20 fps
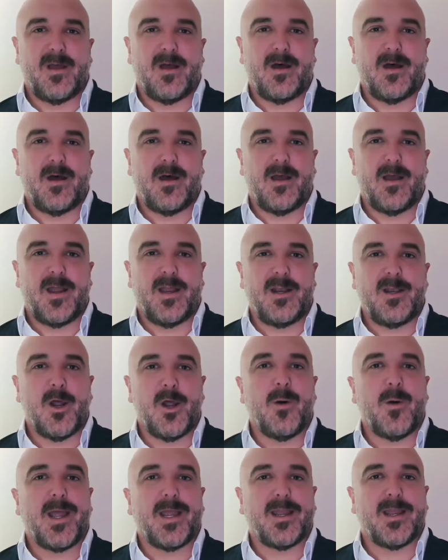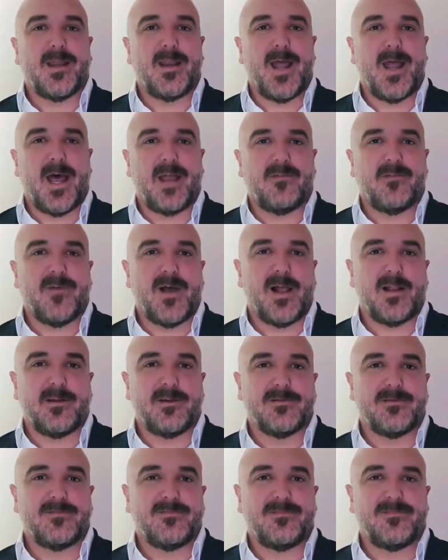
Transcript: I know I can add value.